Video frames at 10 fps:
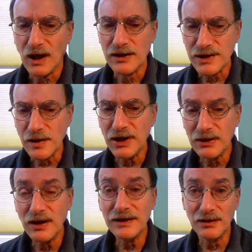
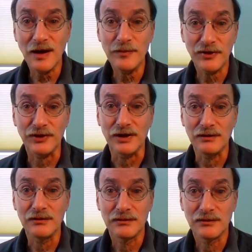something like
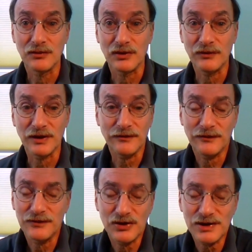telepathy, or
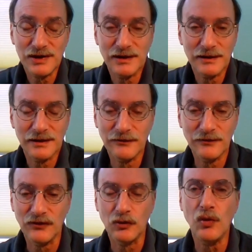if just
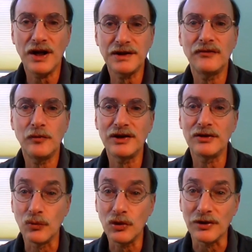for want of a
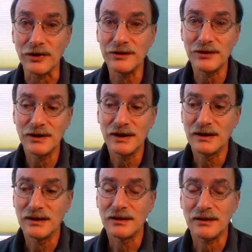better word,
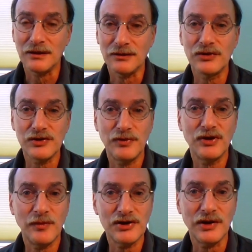looks
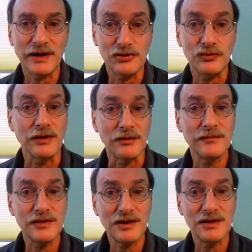pretty much like it's real.
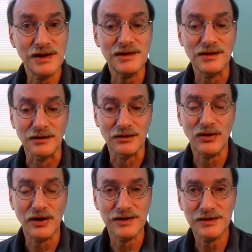It's consistent
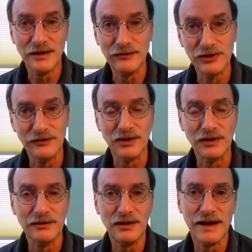across several
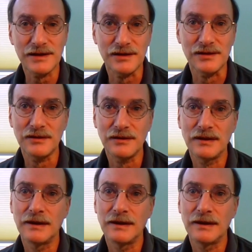different classes.